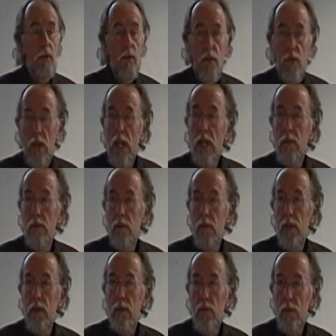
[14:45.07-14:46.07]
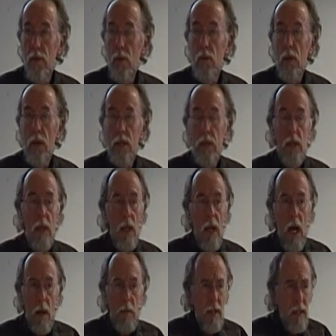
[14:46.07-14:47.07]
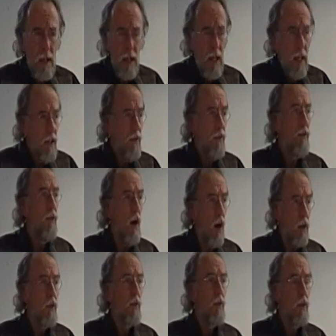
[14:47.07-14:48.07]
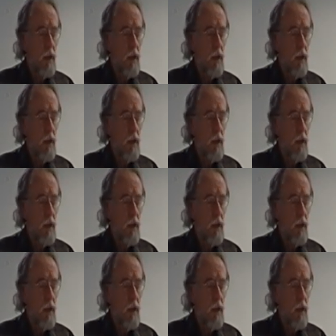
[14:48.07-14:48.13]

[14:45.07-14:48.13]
and slavery and so on, I mean, he's not,